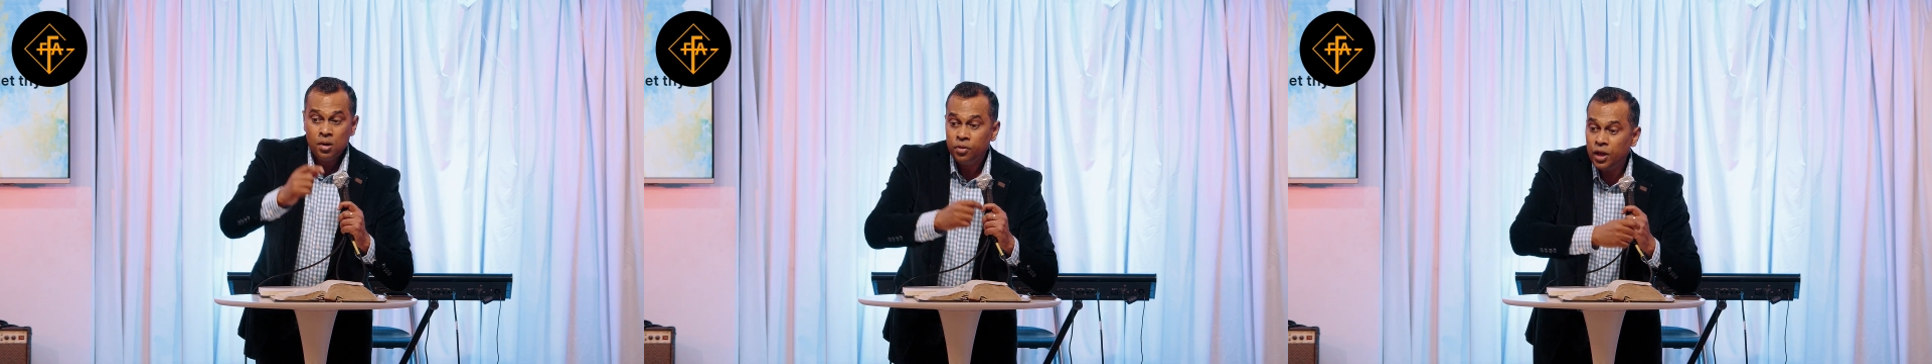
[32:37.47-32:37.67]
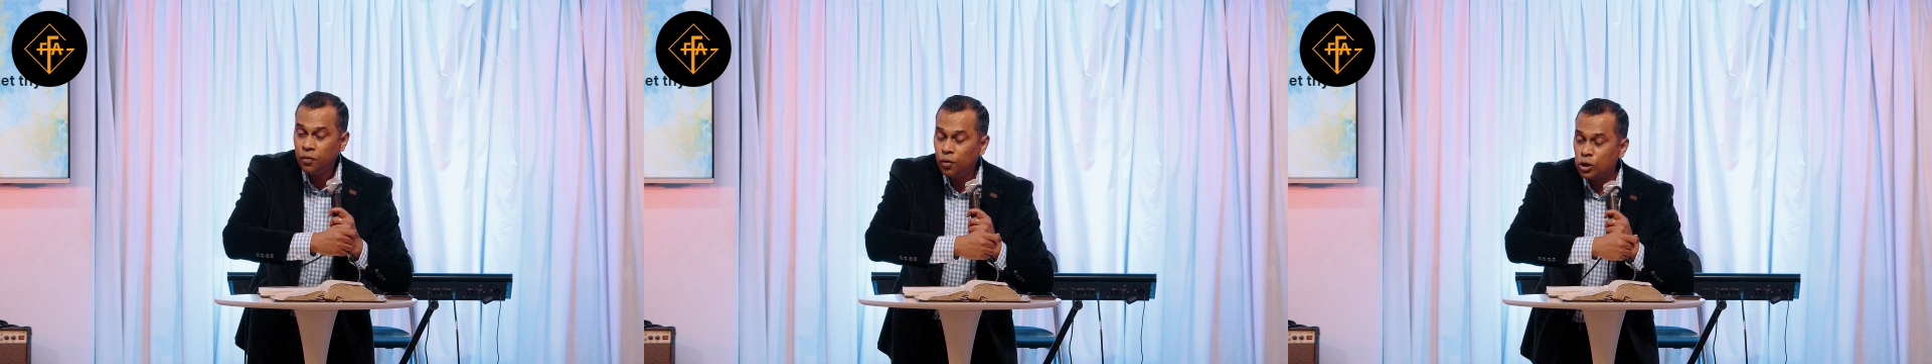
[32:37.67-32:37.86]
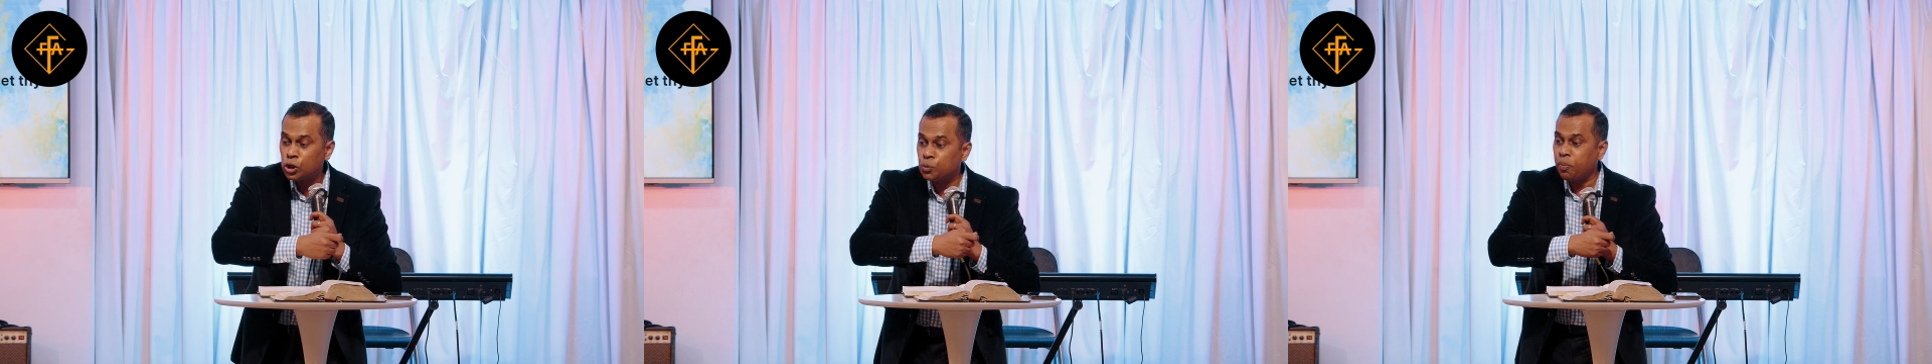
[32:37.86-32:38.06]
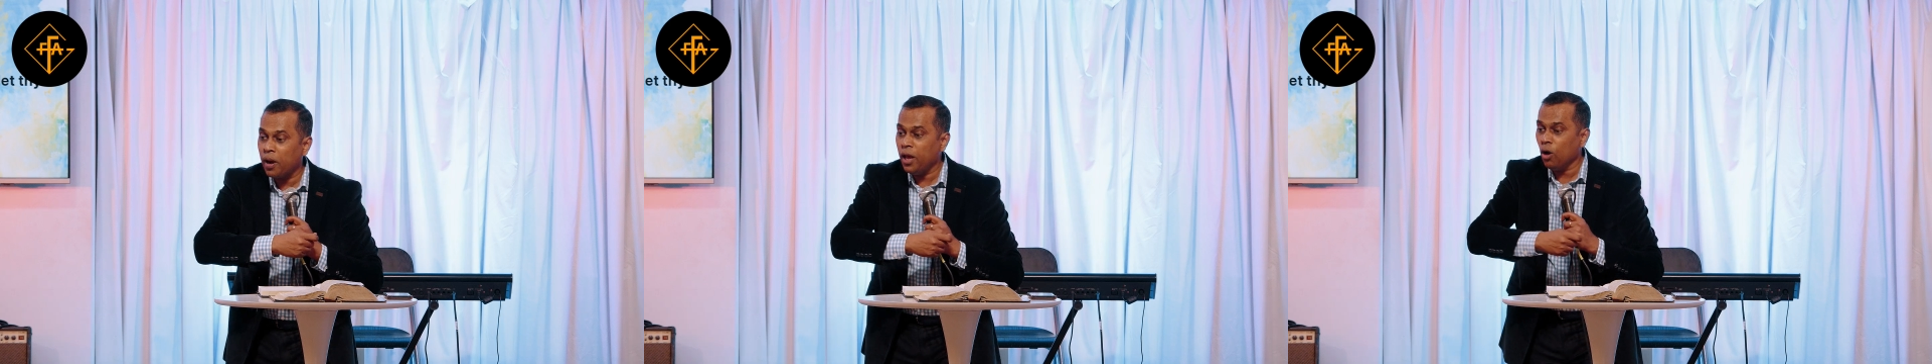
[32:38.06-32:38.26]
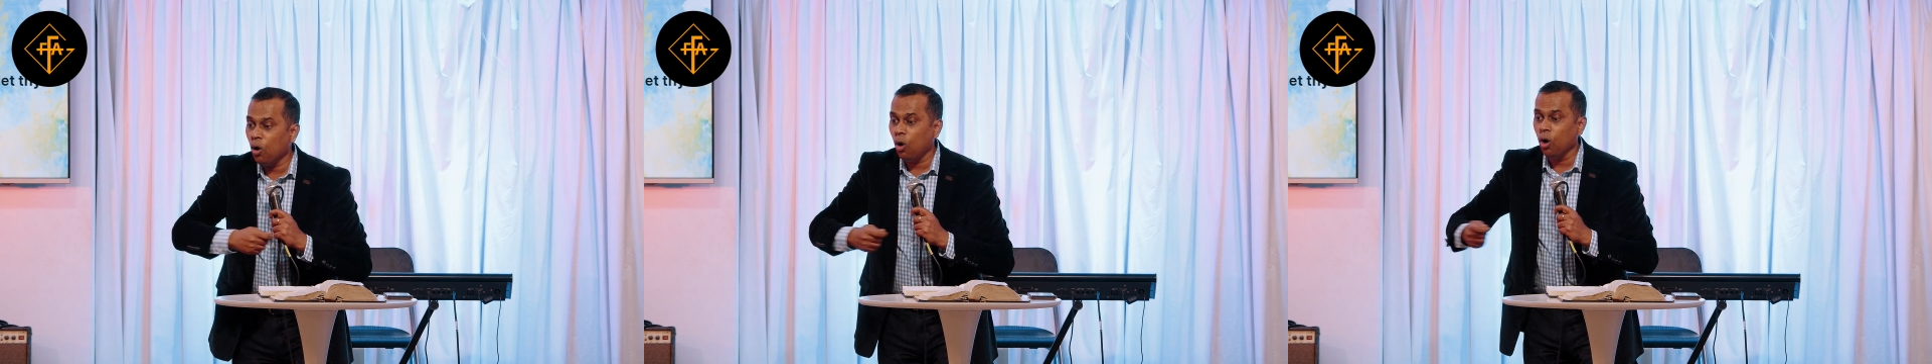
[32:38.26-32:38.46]
They would
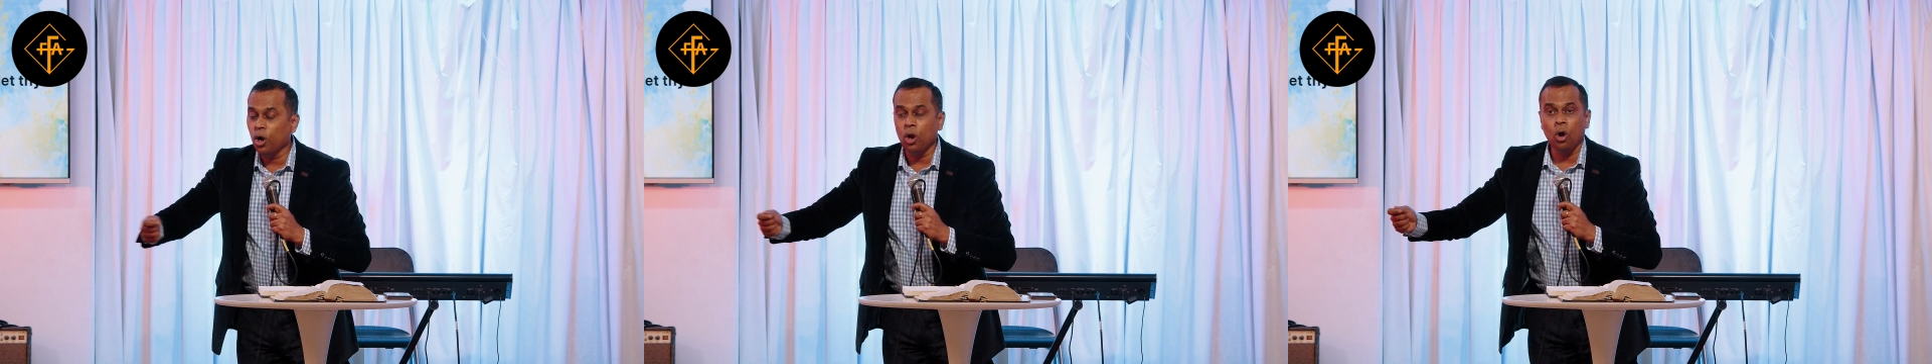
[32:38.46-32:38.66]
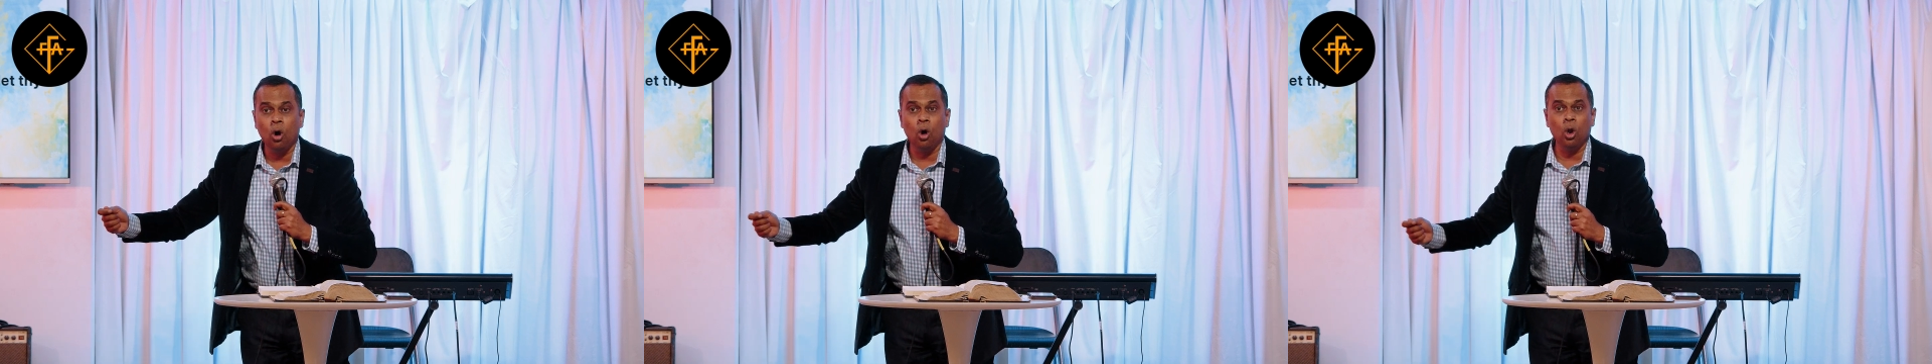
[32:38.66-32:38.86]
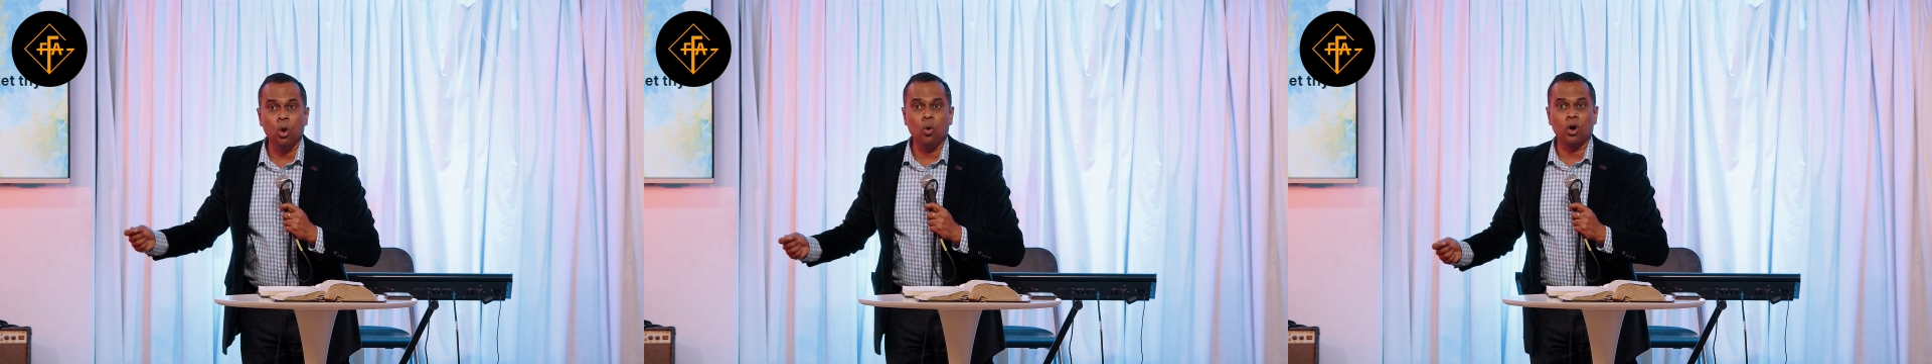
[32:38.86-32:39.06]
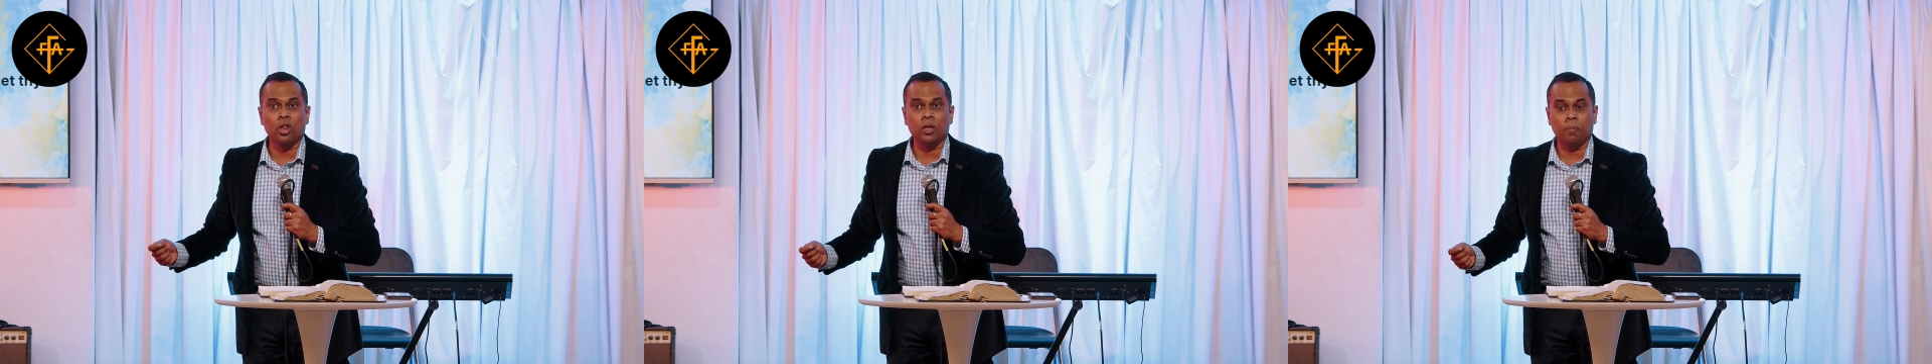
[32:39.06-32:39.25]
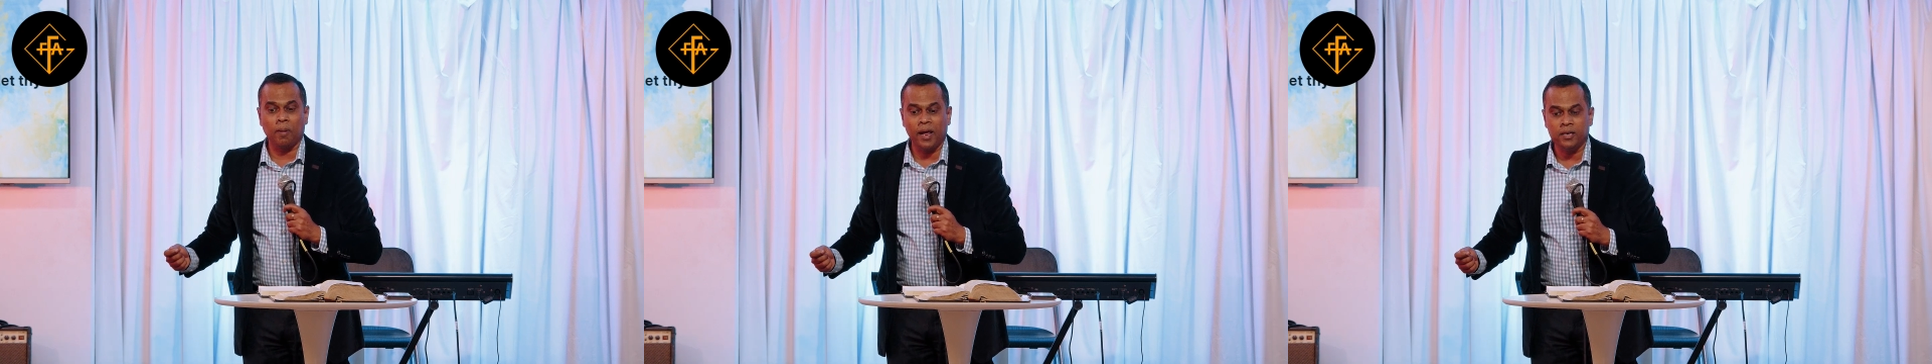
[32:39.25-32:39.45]
spray oil all over
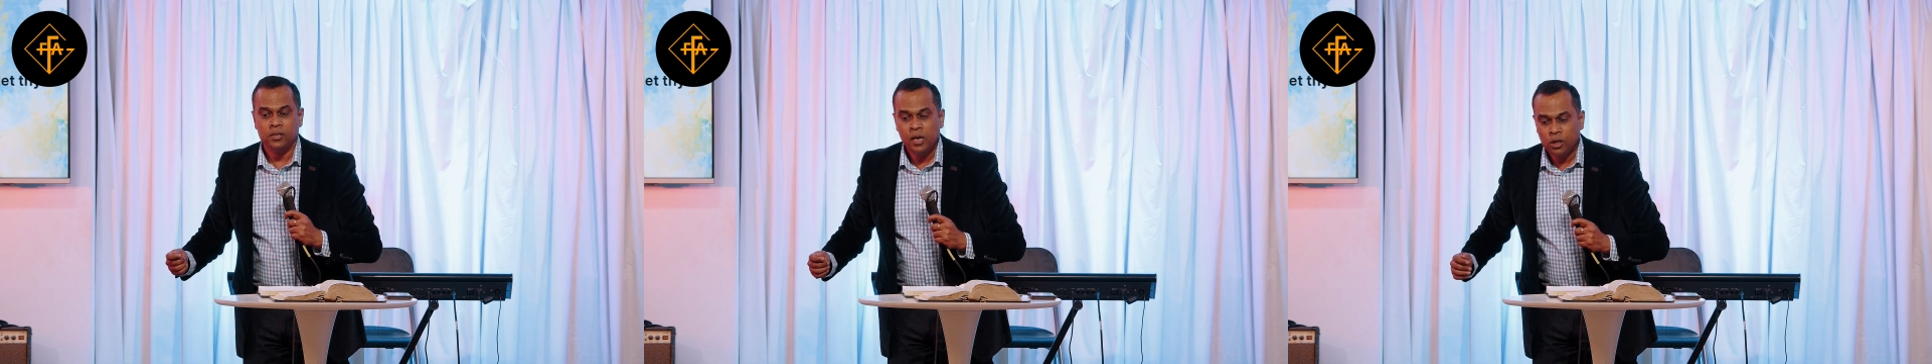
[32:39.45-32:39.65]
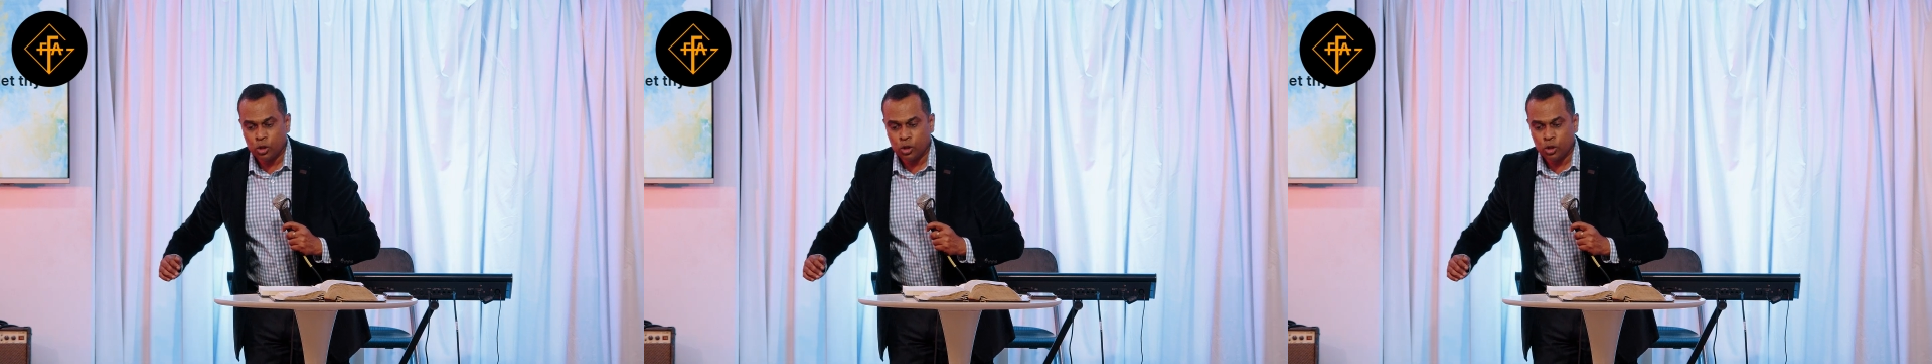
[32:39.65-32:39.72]
the place.